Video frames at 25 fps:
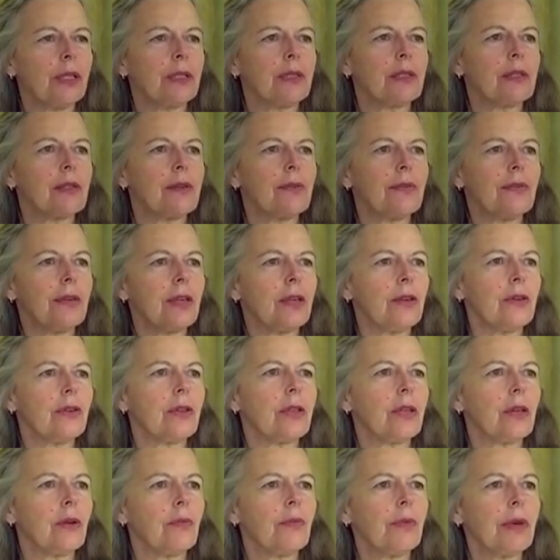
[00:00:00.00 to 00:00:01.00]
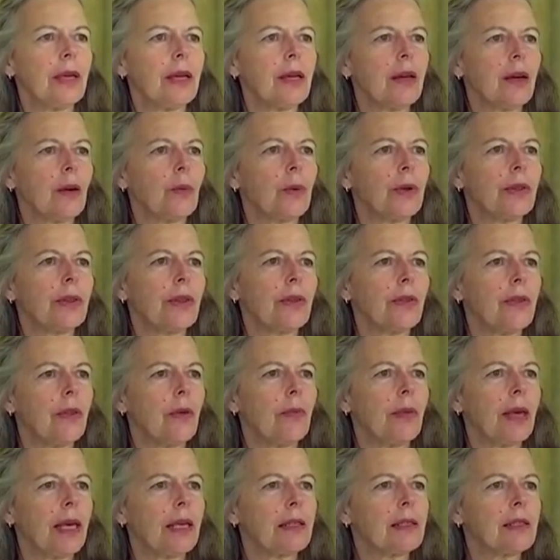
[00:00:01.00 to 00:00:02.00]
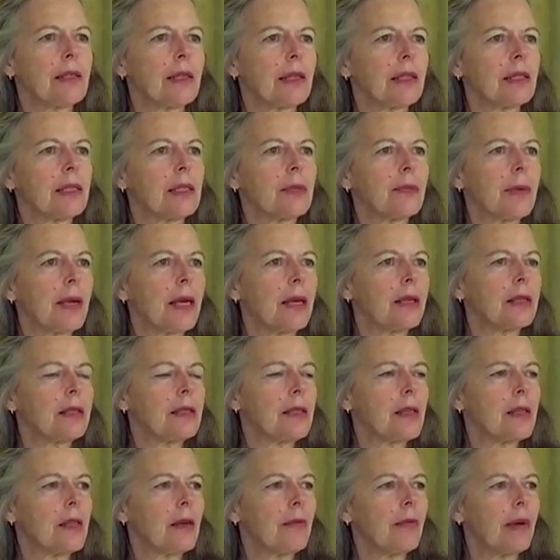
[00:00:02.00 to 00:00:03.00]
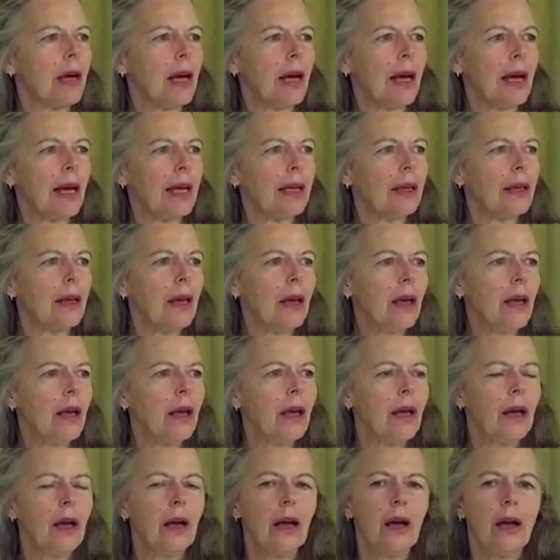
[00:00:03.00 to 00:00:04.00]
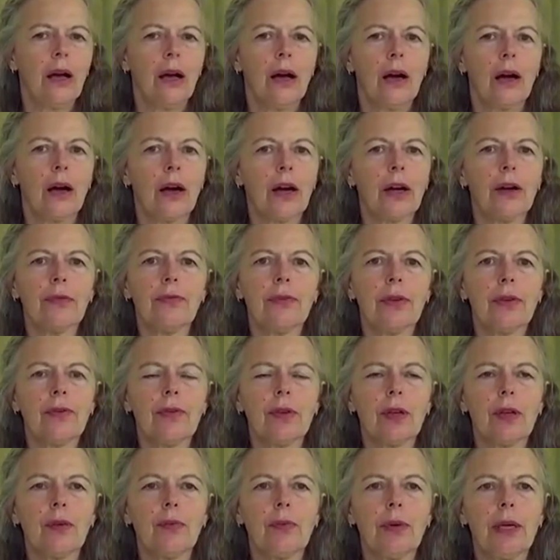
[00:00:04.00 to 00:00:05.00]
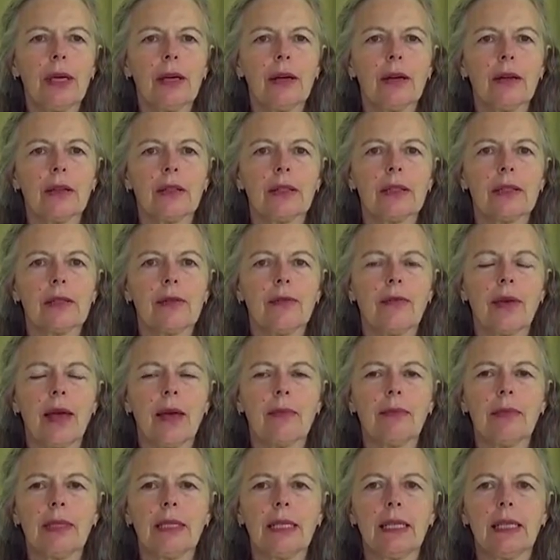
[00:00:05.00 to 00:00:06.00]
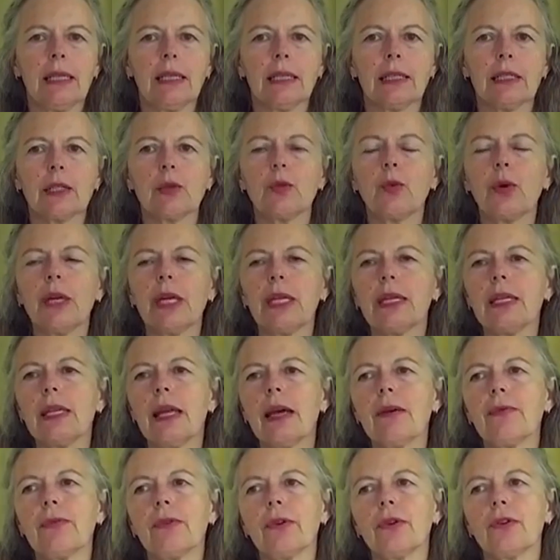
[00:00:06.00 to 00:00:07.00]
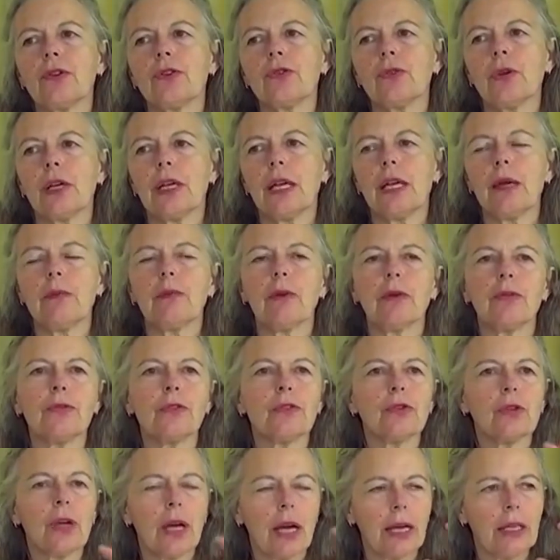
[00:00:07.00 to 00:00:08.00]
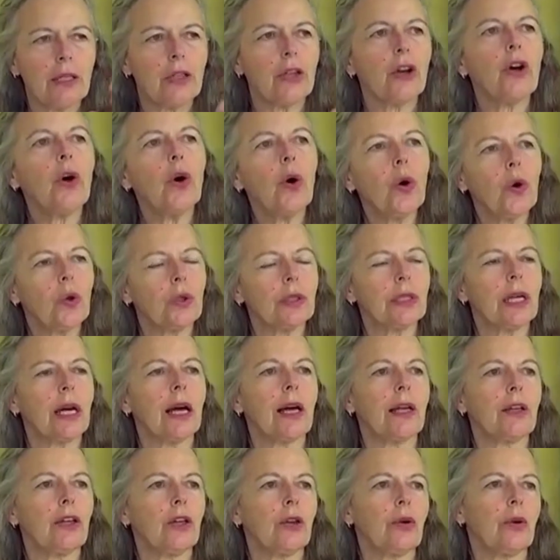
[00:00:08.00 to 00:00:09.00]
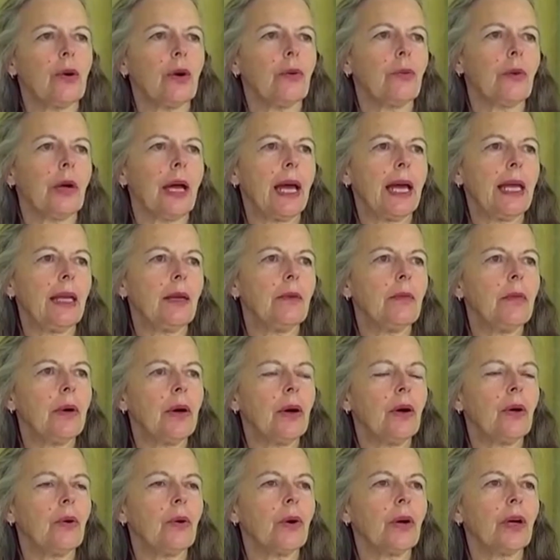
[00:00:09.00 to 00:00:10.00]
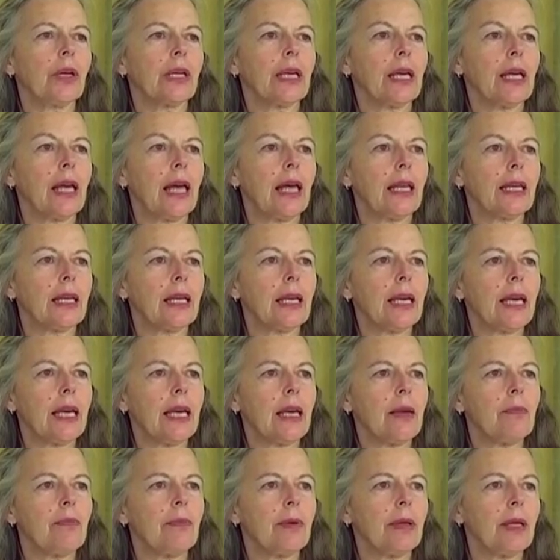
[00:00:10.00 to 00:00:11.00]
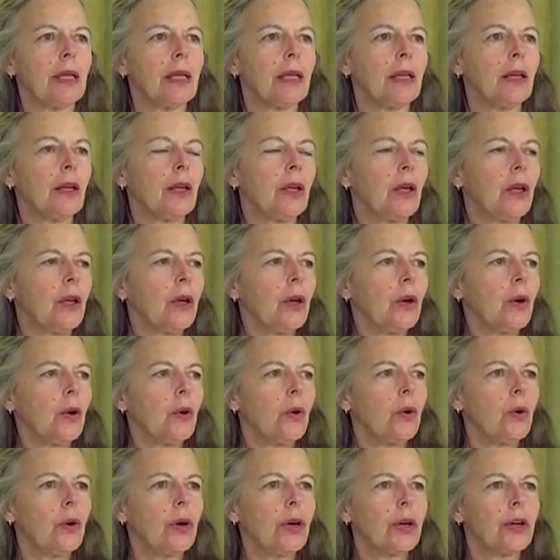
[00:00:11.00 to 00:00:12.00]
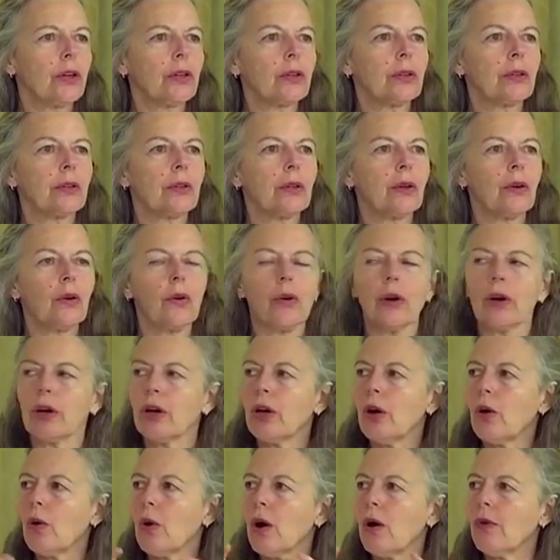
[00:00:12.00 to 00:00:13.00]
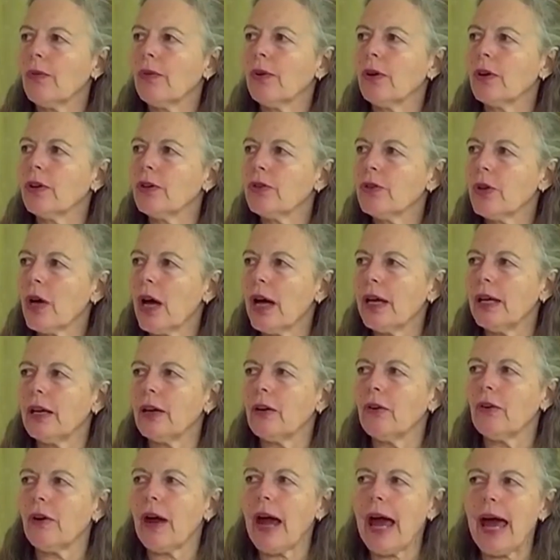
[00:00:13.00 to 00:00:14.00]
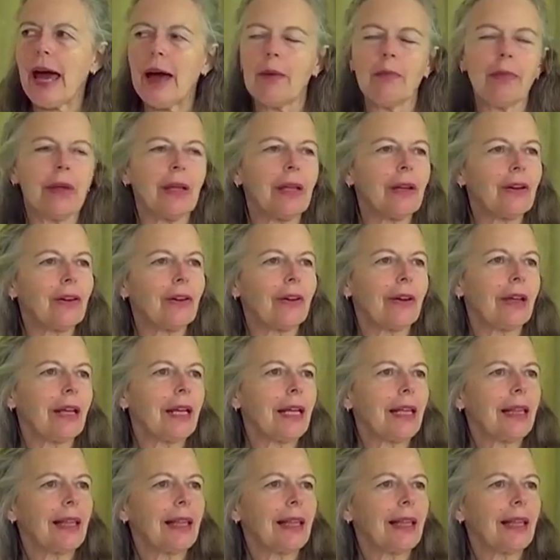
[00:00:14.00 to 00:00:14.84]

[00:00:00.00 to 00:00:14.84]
points of view that appear within the basic space of the mind are a vivid appearance of emptiness. We'd never dream of trying to hold on to a rainbow and keep it or go over and try to grab it or